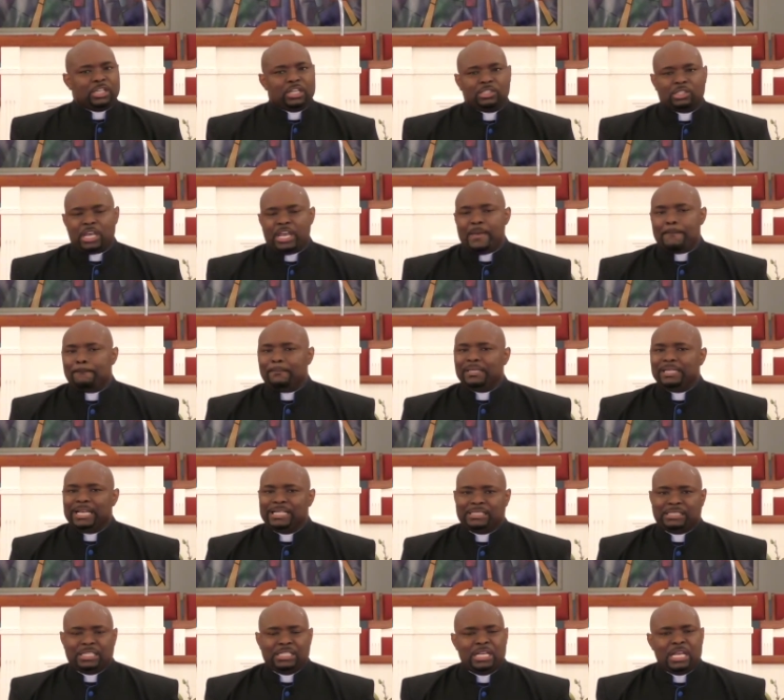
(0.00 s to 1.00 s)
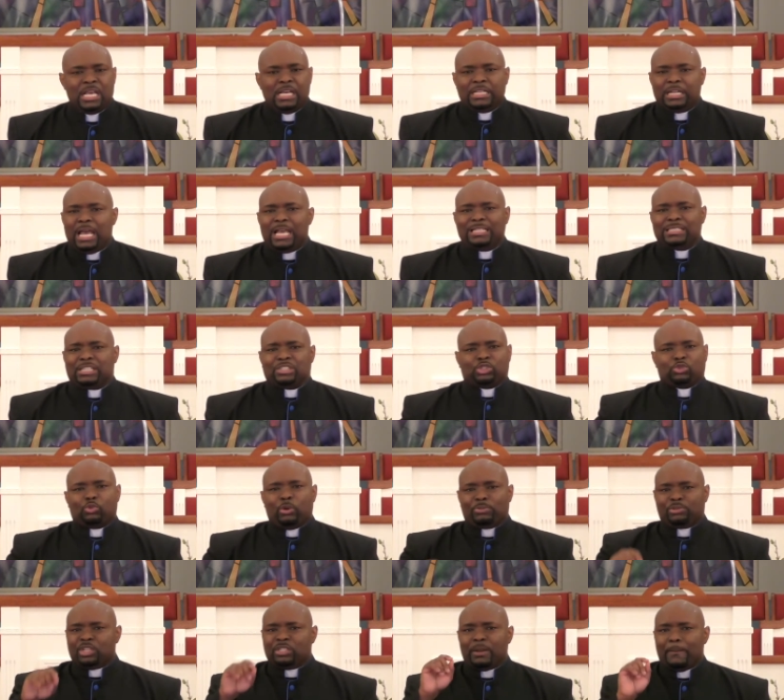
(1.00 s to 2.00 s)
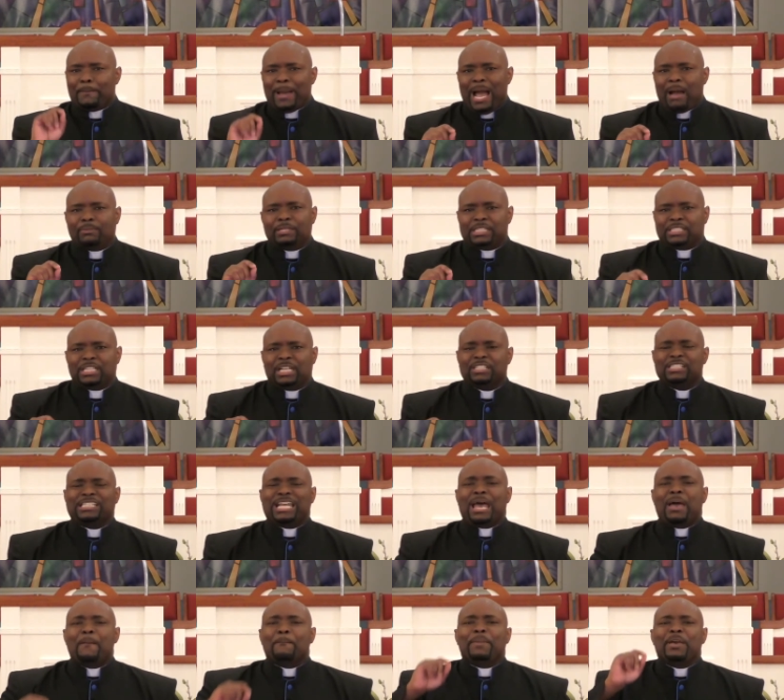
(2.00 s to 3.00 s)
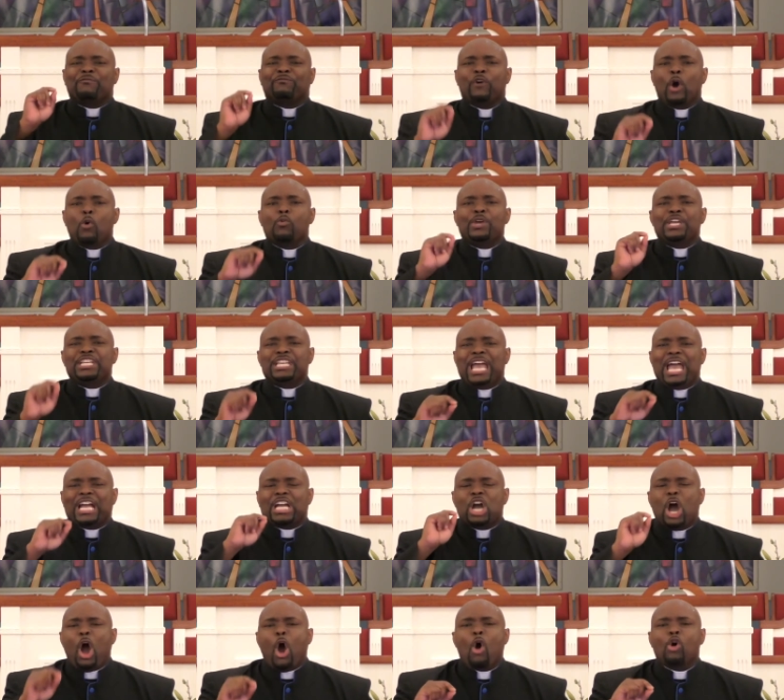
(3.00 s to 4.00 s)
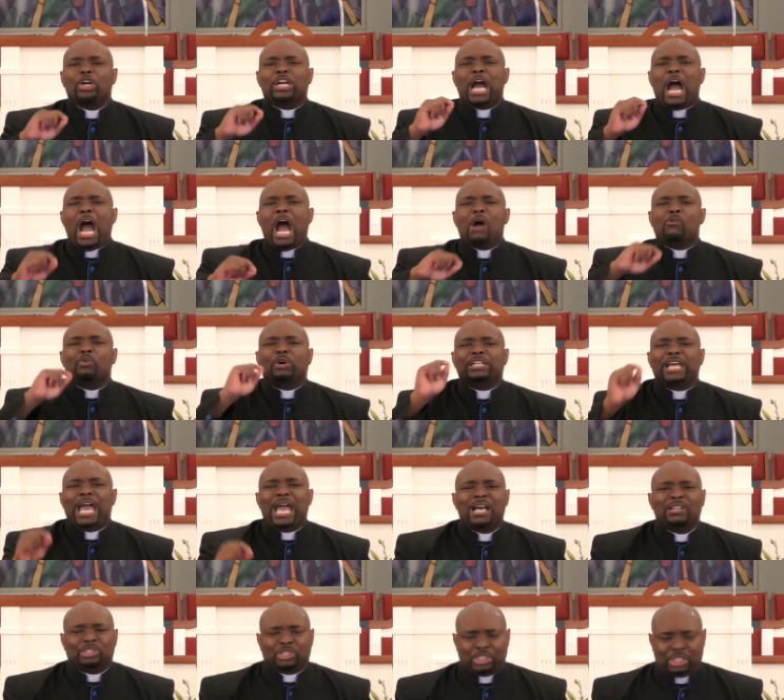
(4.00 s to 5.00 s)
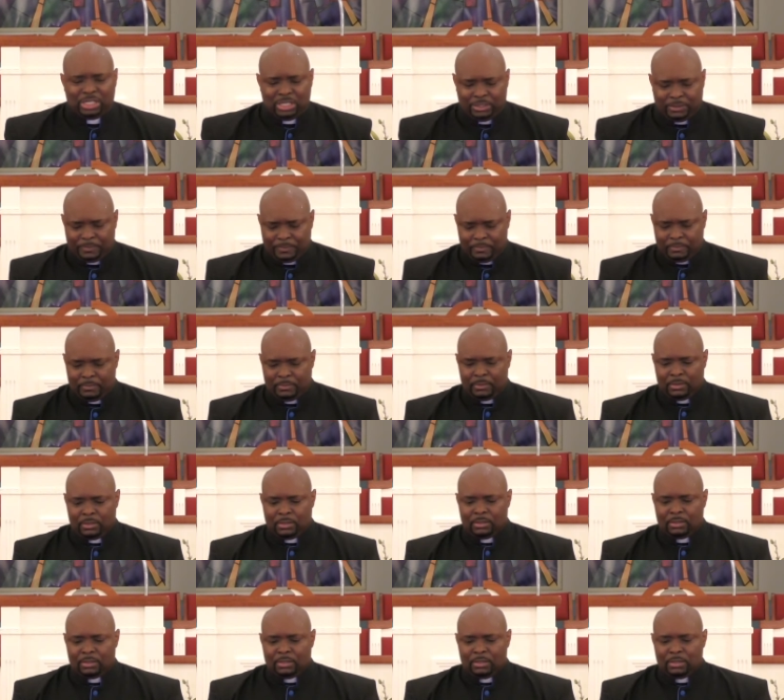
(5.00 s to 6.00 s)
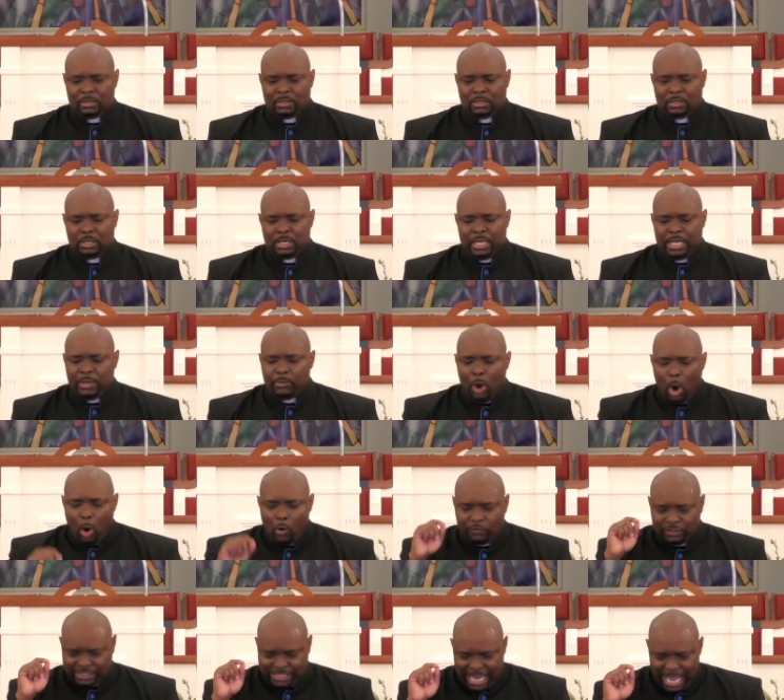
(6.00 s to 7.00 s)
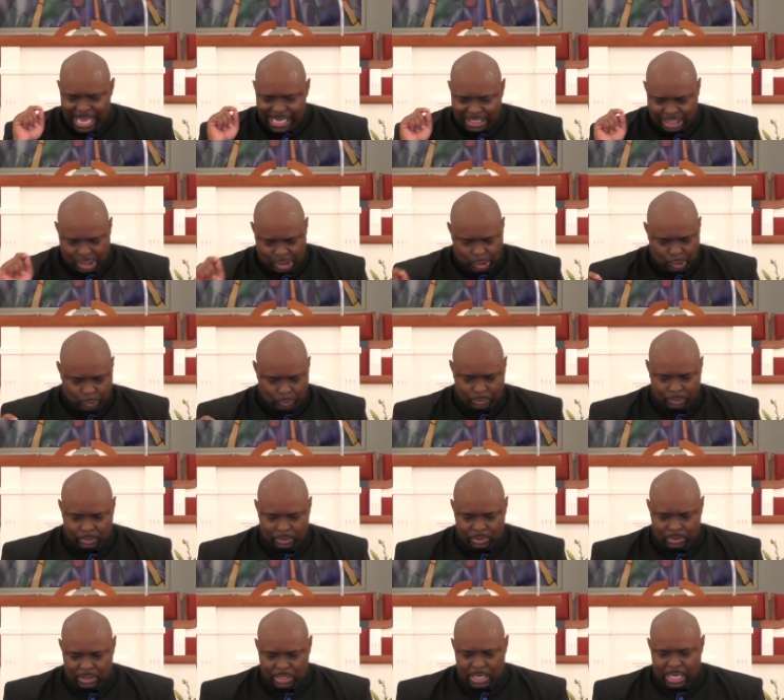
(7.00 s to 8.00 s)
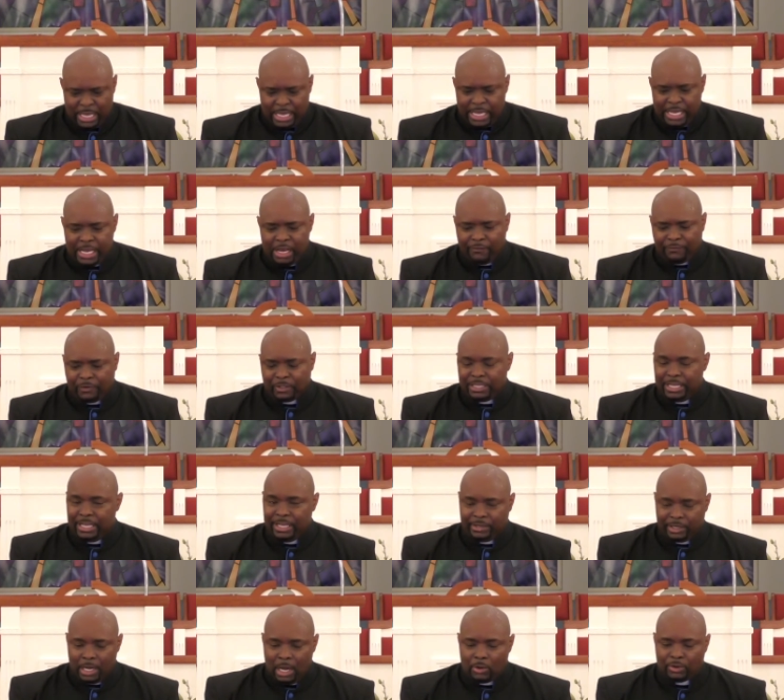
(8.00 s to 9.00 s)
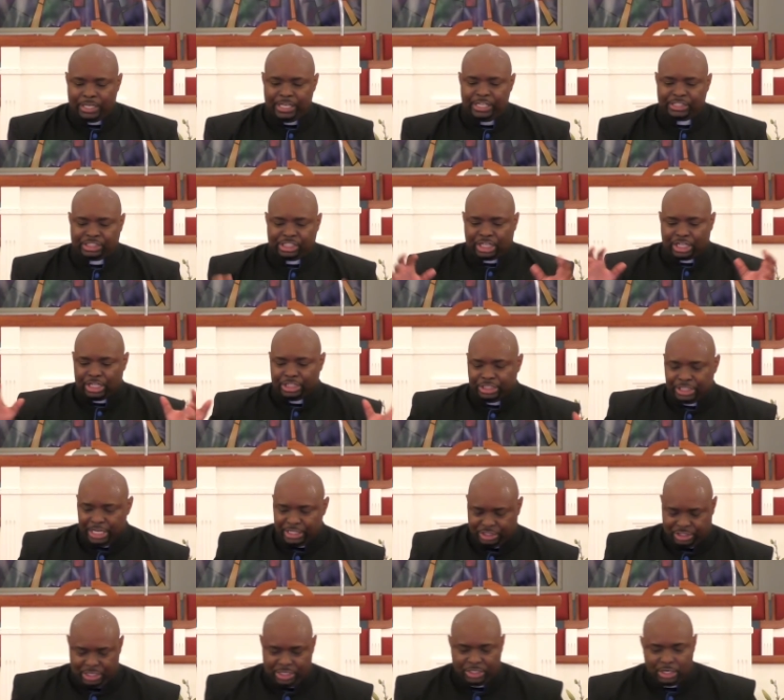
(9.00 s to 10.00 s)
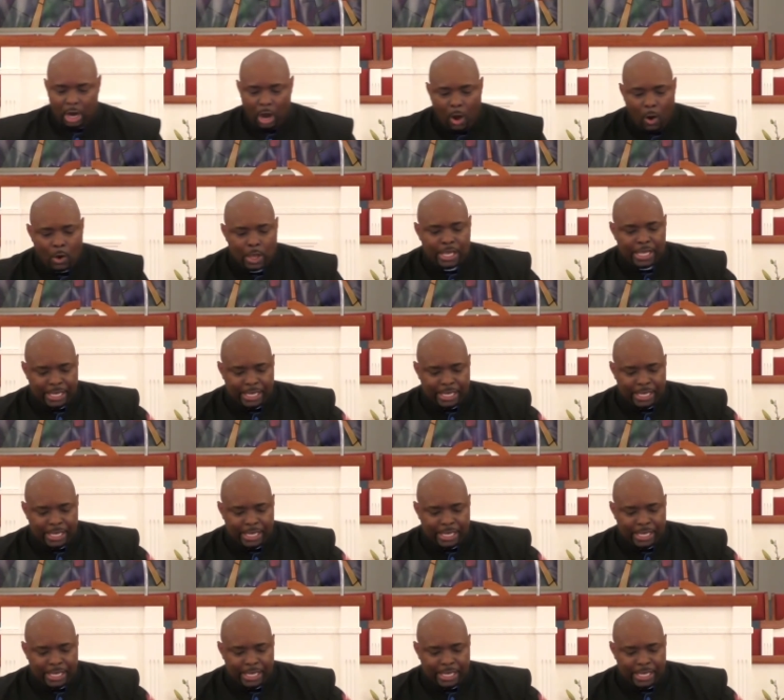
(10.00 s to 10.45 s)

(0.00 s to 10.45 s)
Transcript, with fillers: us in blessing. It's a scripture in the Bible that tells us that before we yet call, God would answer. He will overtake you. If, here you go, here's the condition, y'all.